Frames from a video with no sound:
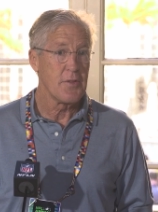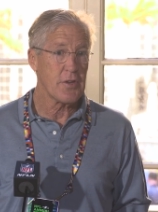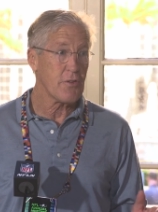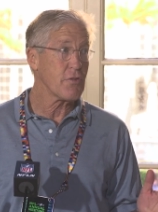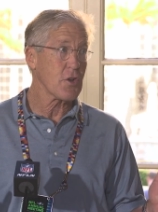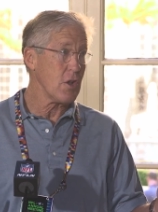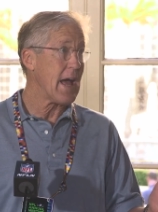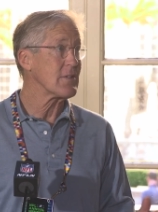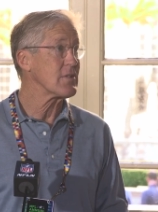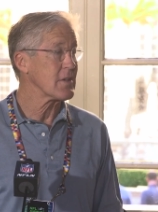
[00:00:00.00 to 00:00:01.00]
This is a
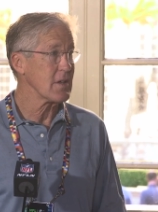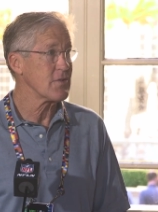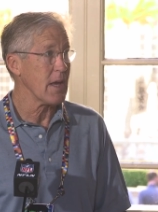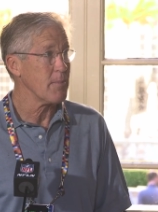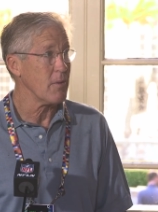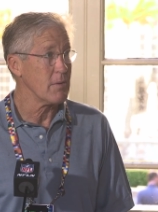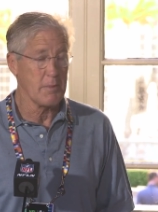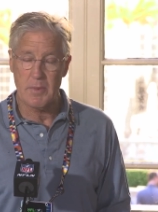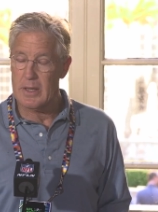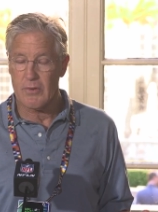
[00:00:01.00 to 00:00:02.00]
classic example. I
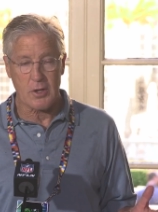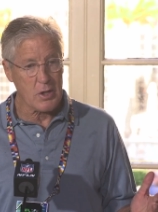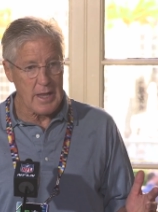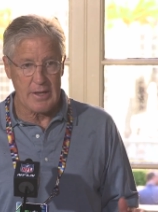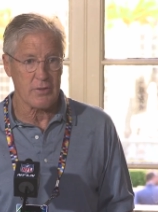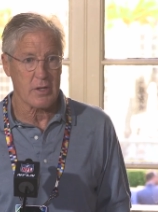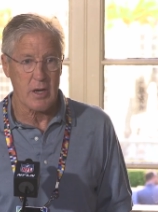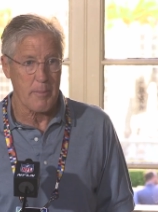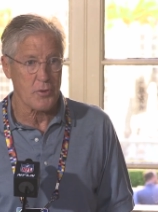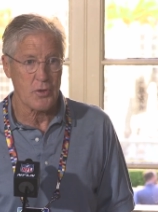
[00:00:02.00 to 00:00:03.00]
mean, it's a classic
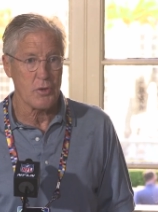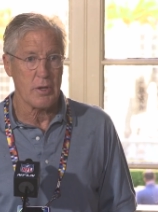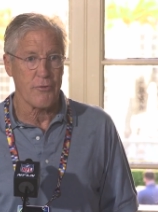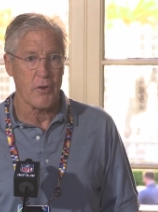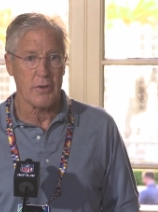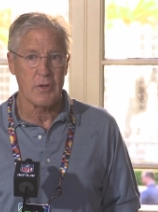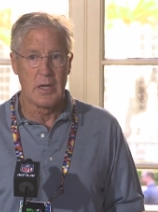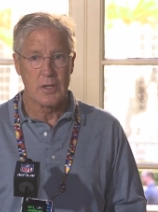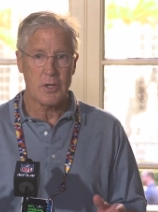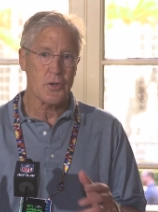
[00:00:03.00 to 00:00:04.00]
opportunity for us
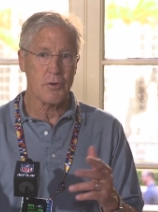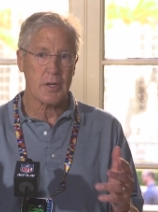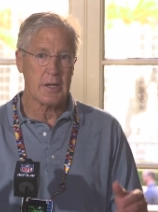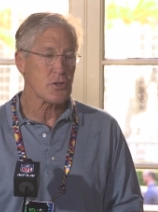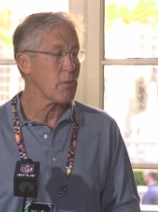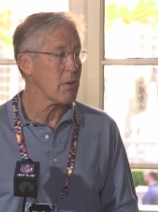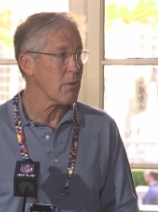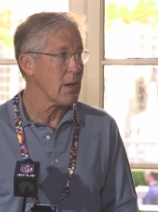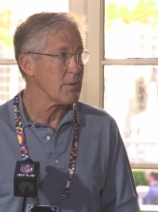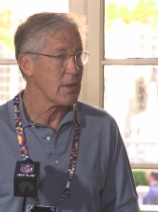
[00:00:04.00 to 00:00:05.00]
to turn a guy's career
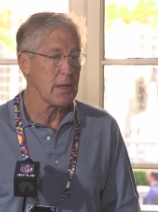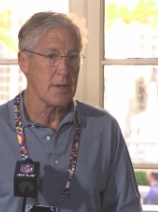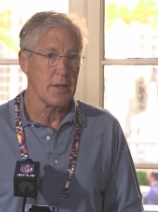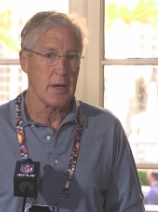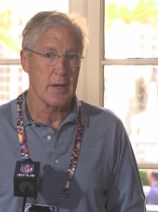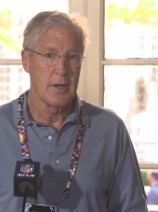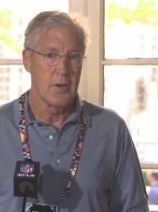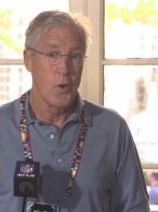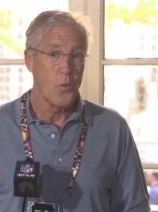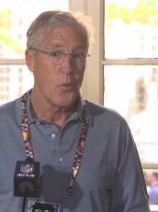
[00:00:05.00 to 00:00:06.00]
around. And uh,
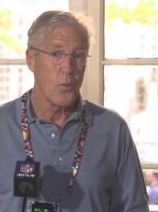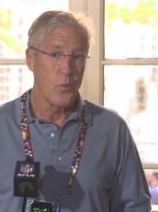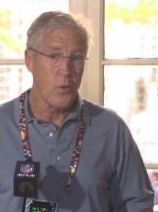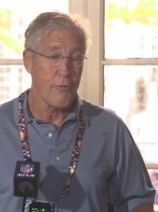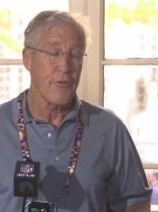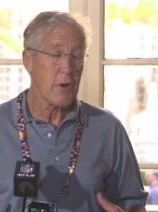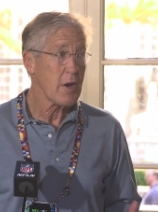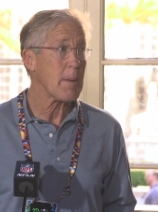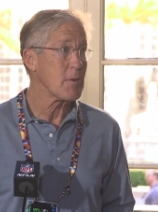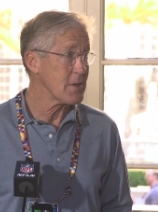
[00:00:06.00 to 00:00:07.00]
we're
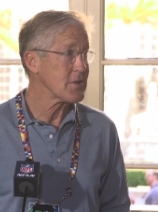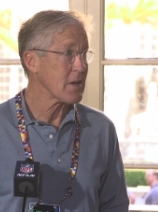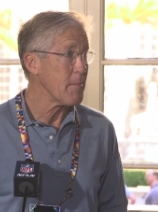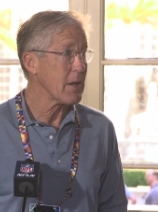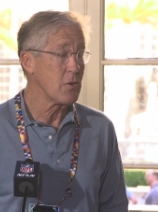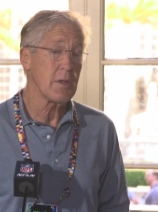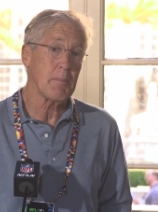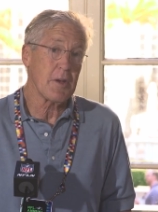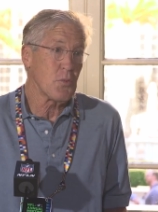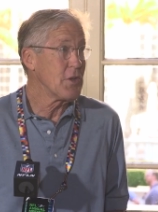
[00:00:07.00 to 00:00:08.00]
very optimistic about doing that
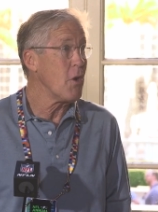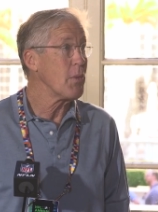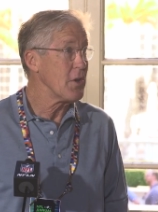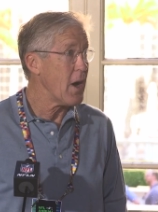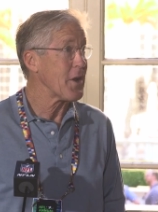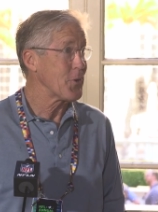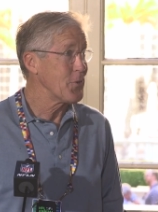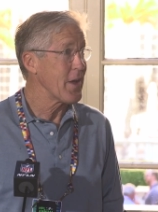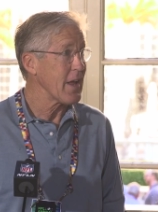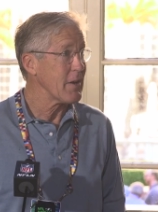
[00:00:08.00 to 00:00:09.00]
because we know we know how to
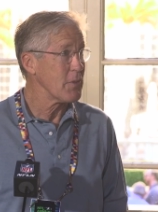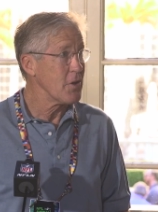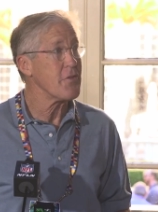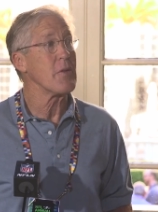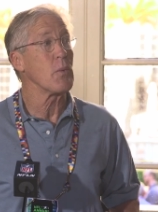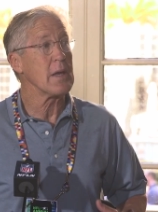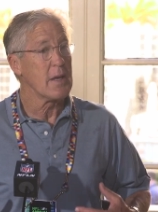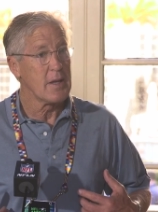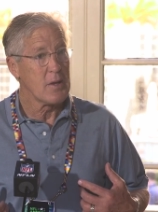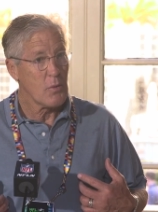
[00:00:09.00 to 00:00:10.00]
do that. And we know that we,
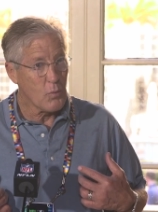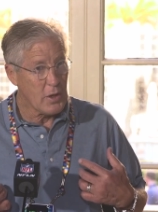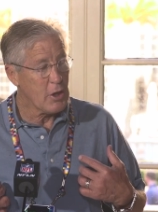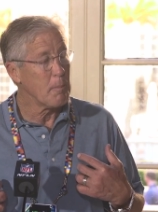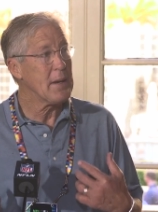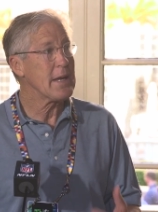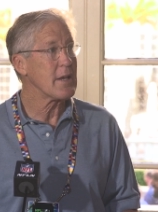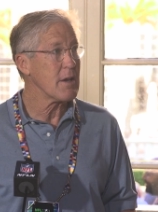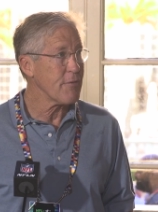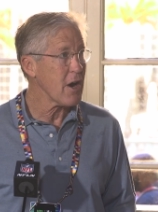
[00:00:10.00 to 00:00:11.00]
he'll be in
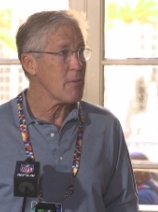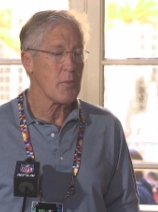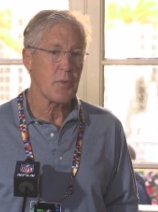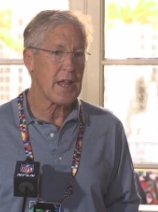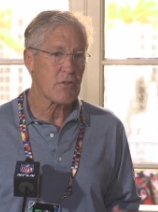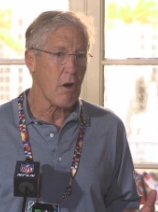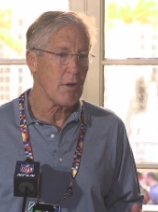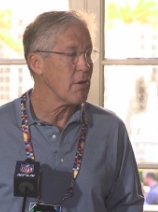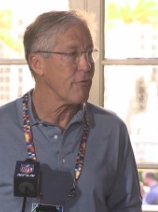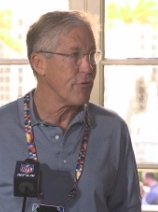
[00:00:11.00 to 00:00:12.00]
an environment where that's all
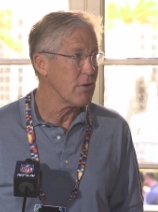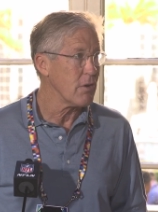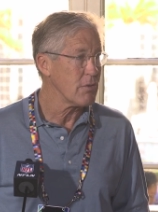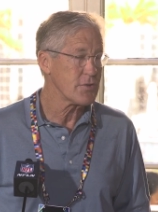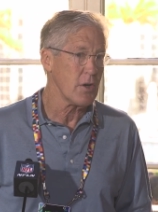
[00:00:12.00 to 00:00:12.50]
he'll feel.